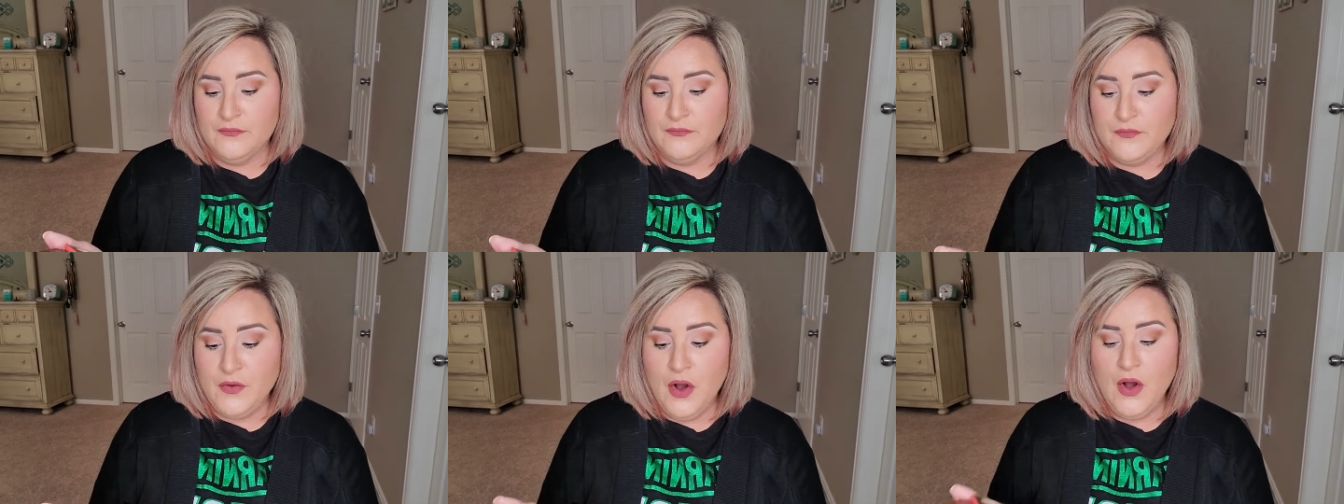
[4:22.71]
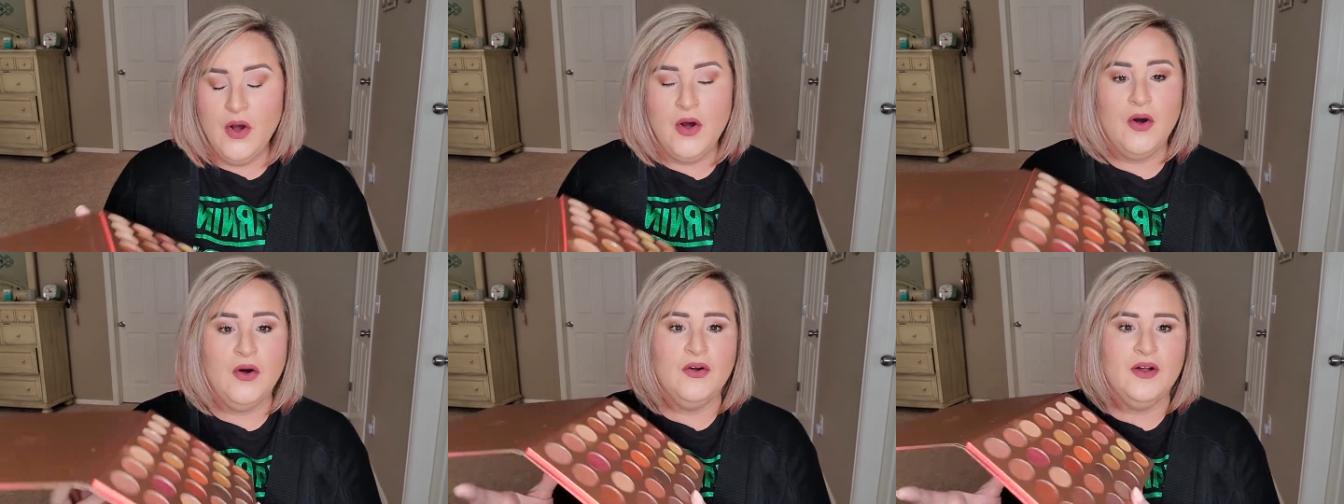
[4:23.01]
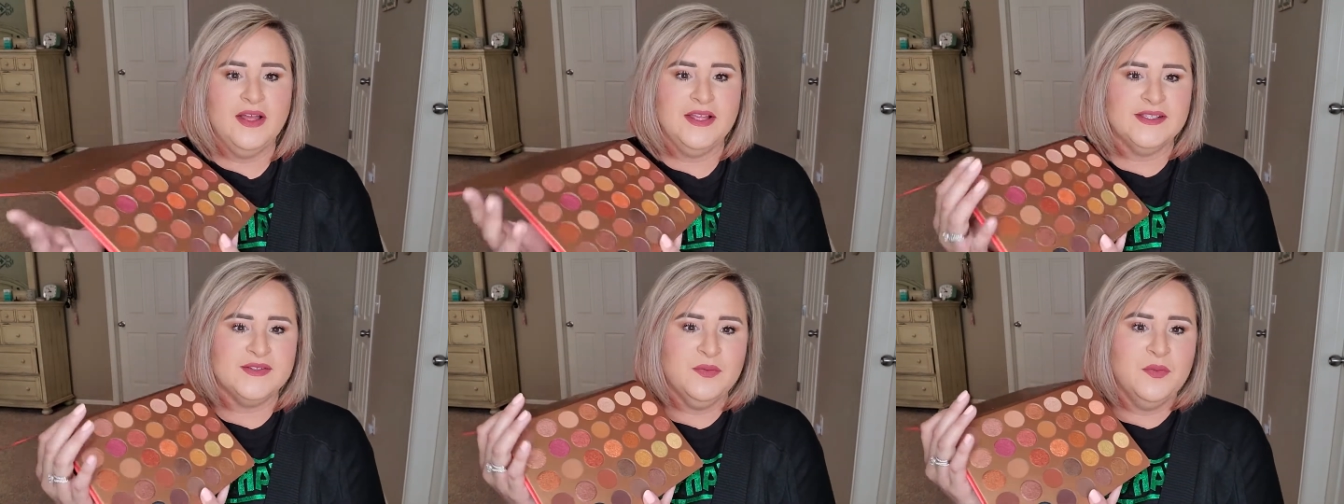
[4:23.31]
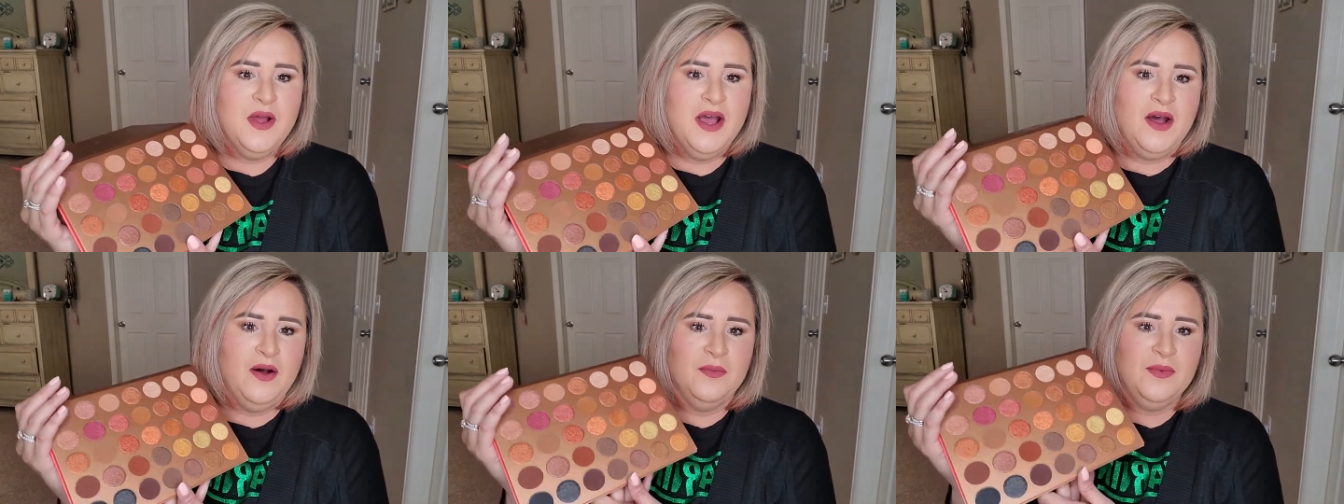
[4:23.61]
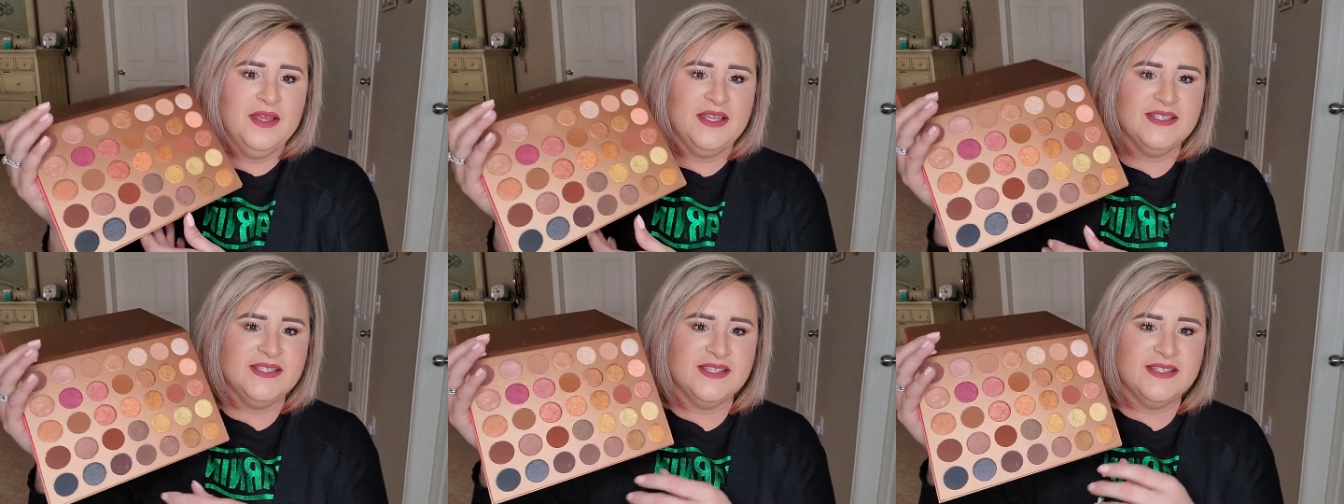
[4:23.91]
fall as well
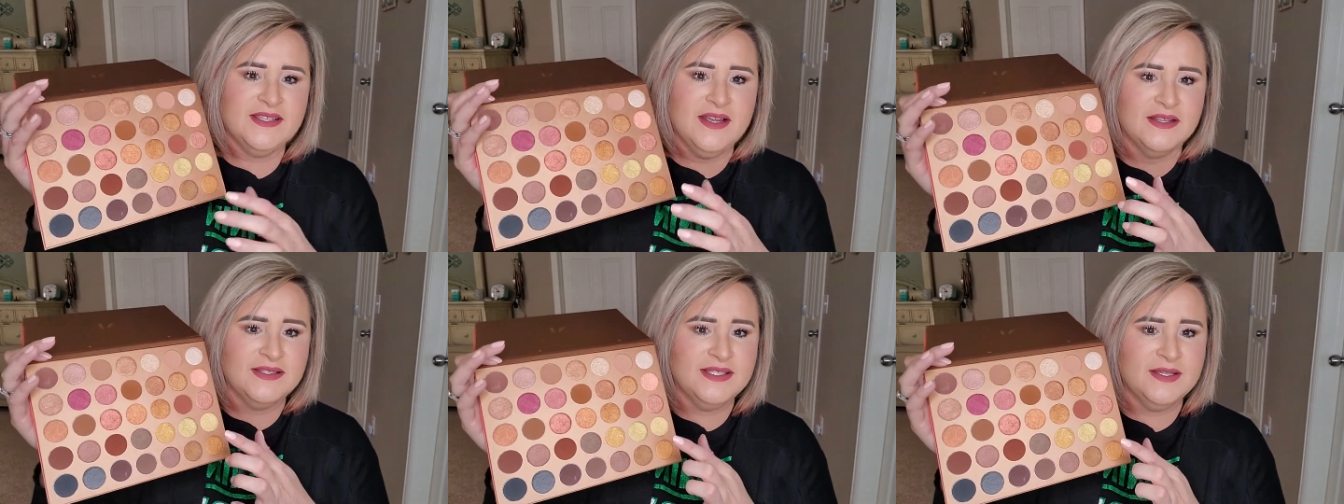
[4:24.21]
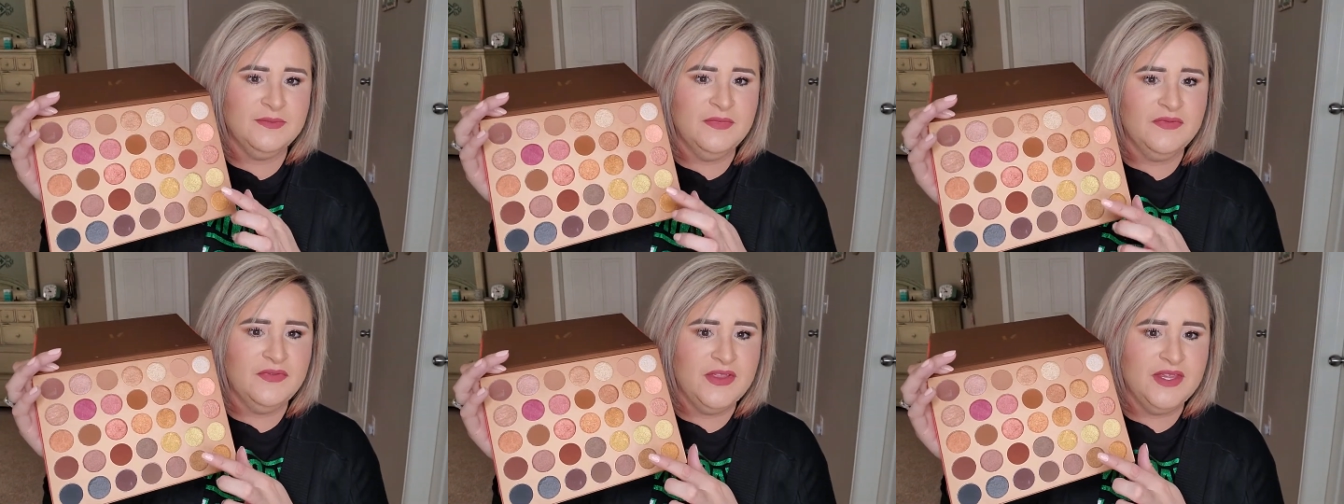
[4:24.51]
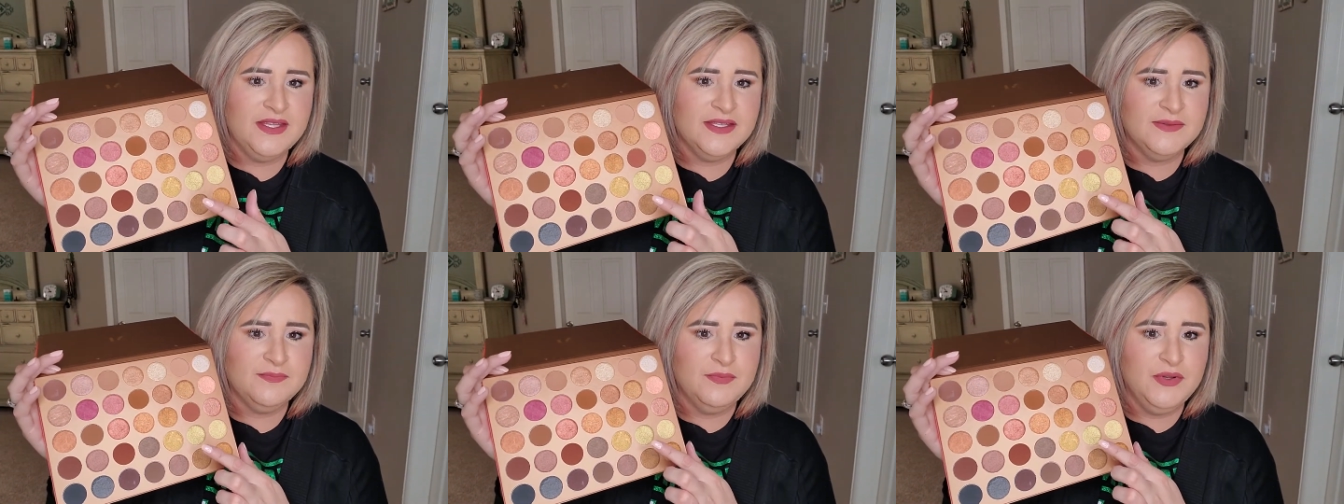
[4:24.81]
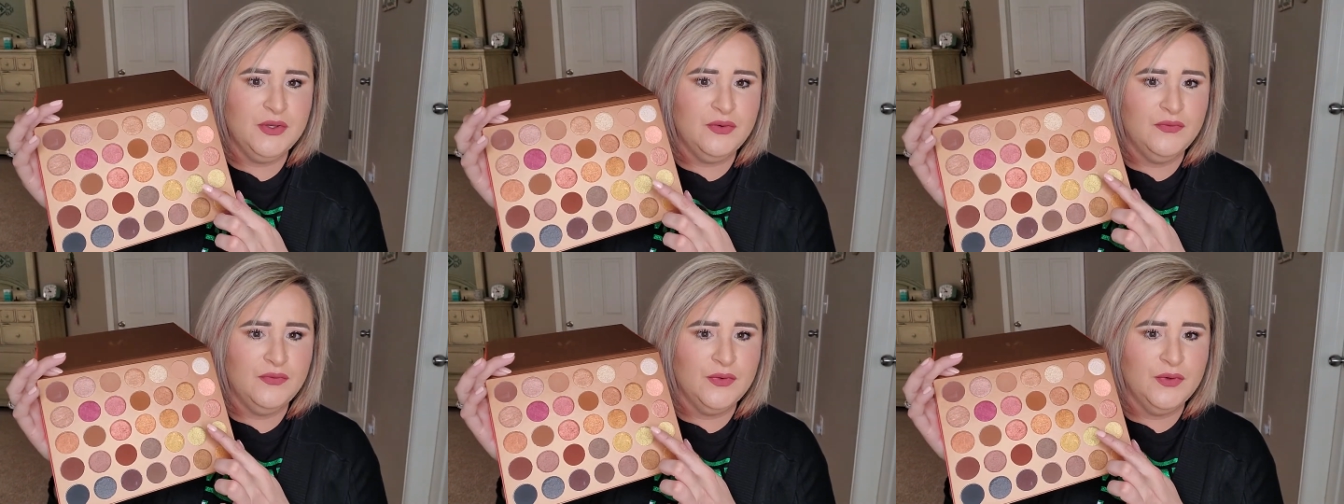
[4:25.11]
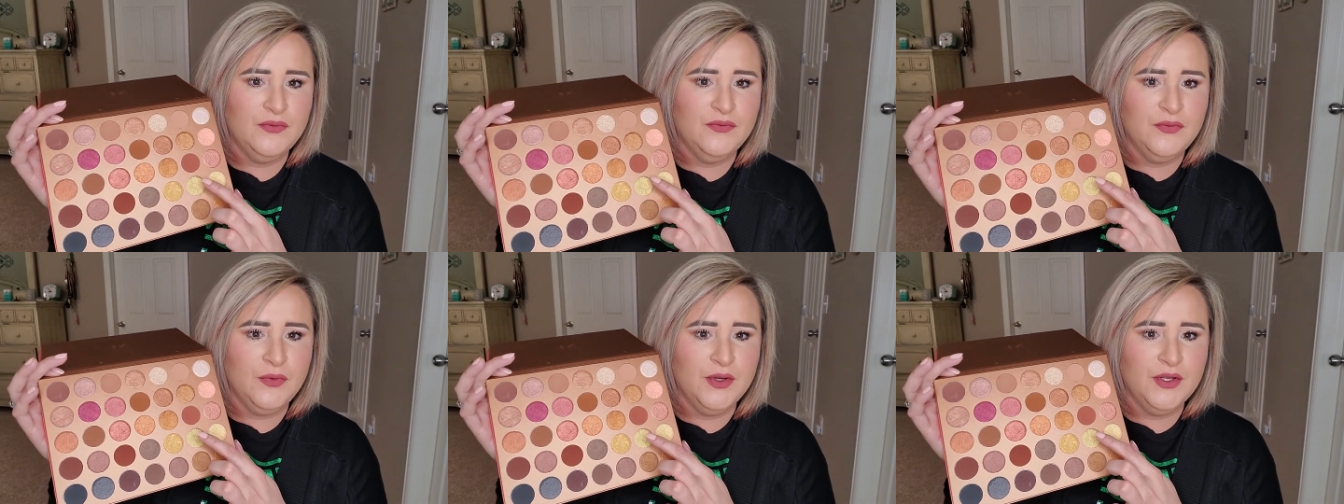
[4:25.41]
because it's got some of these beautiful
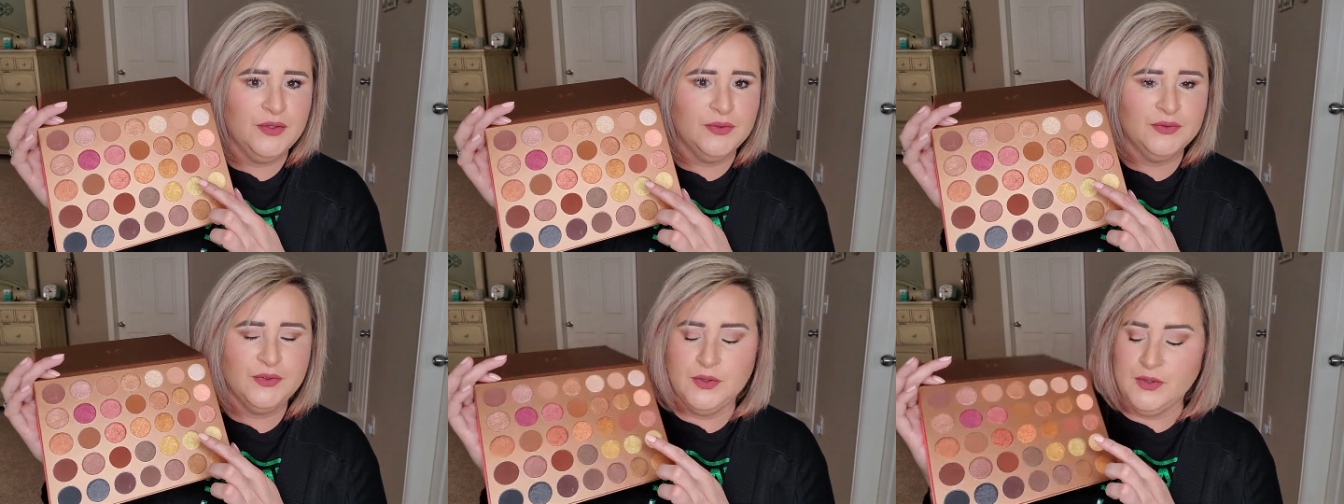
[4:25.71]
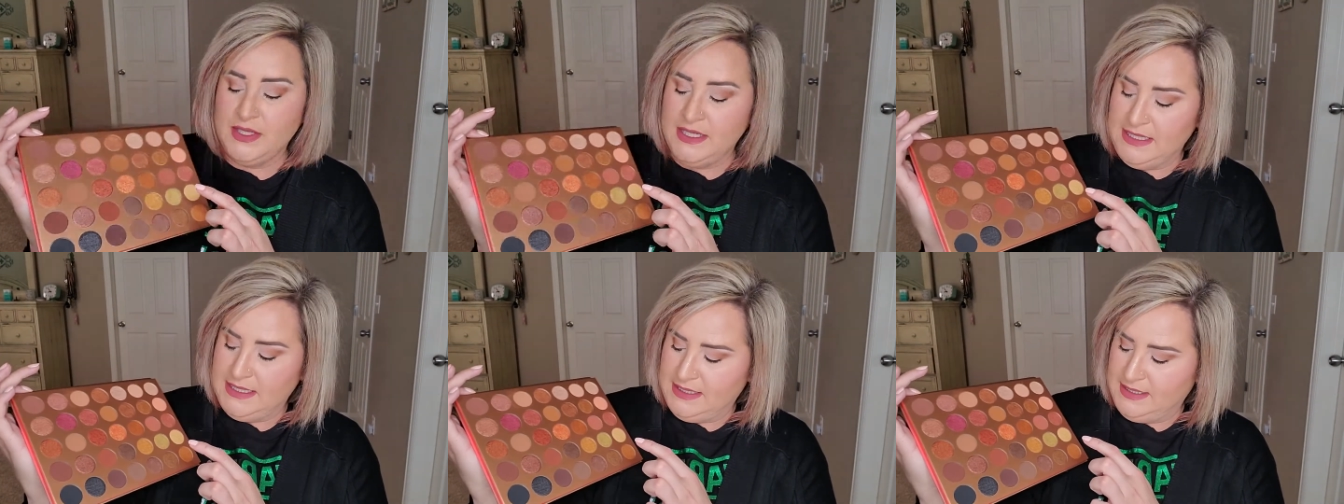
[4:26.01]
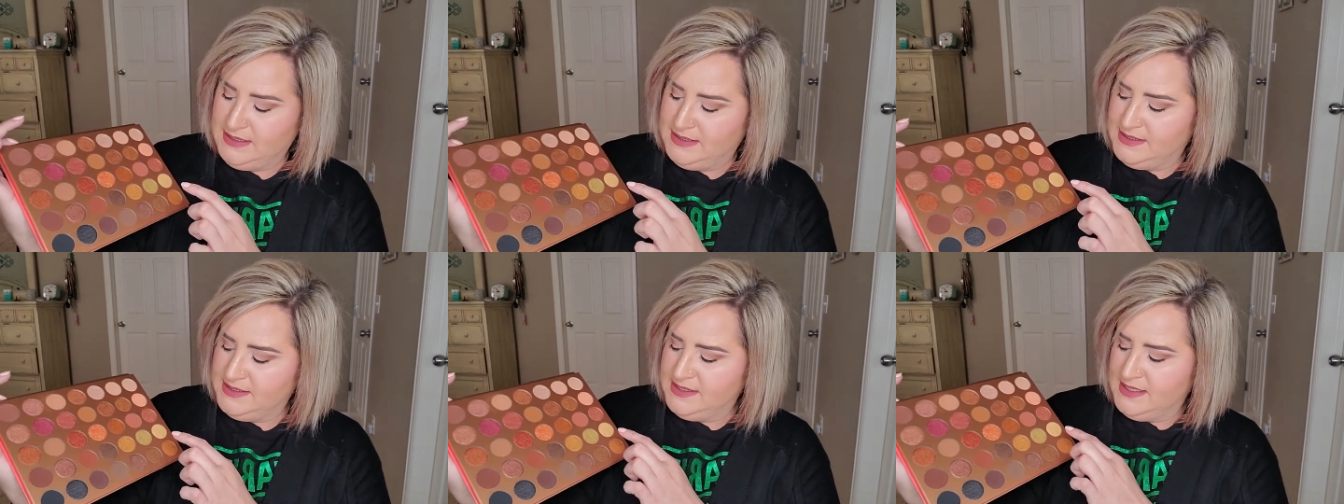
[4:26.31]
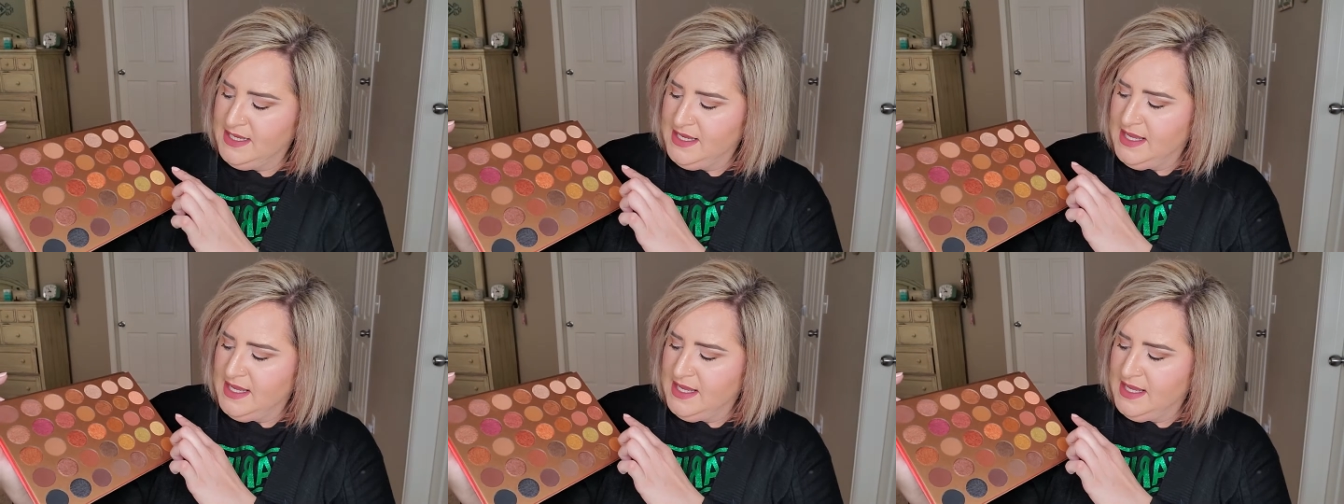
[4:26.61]
foiled greens